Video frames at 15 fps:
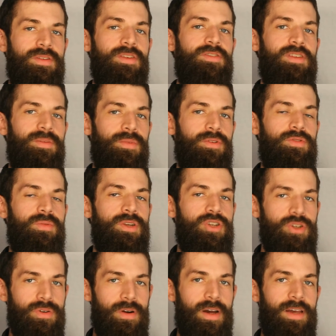these symbols we
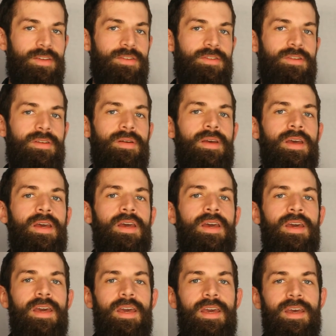trust.
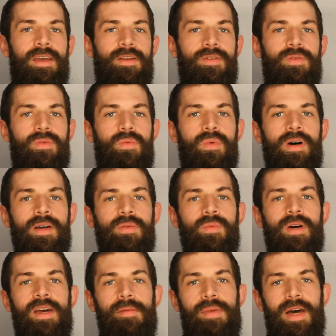And one
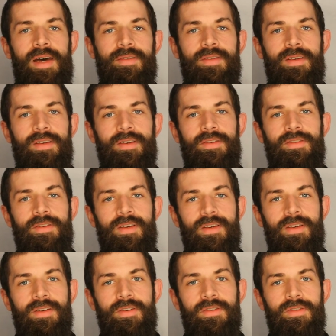way about this
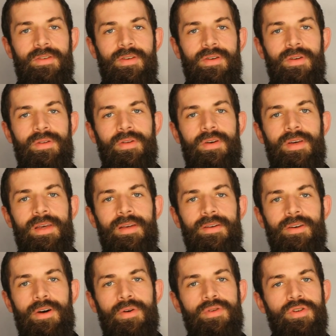is you could look at
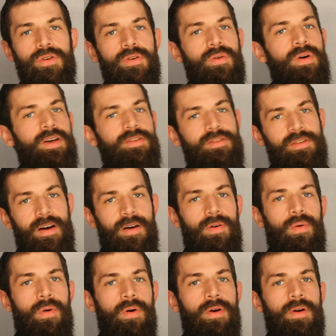
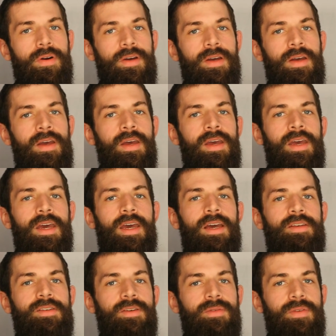kosherquest.org
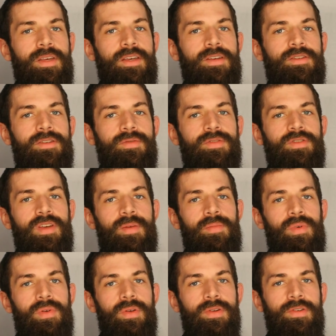has a list of
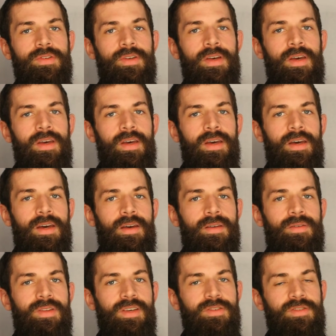symbols. Uh,
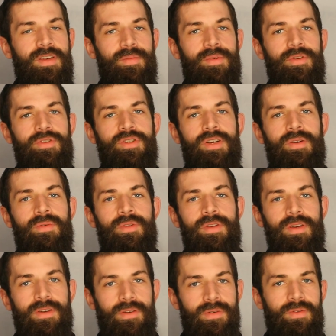these symbols generally
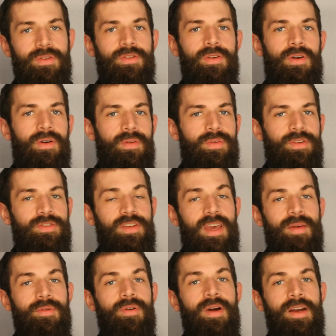use the
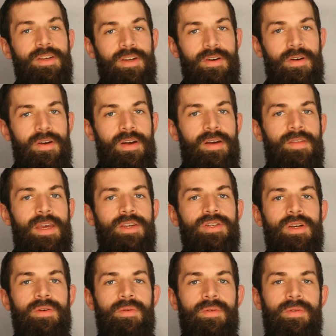same criteria. They
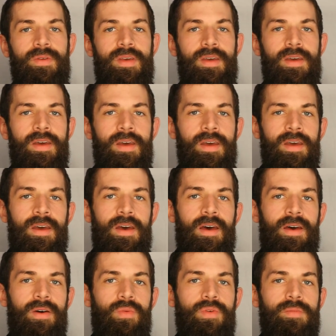generally
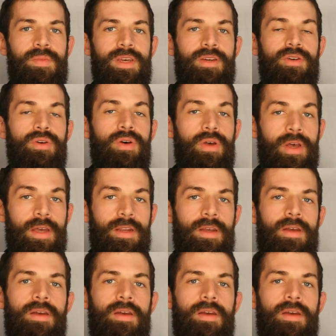uh, would be good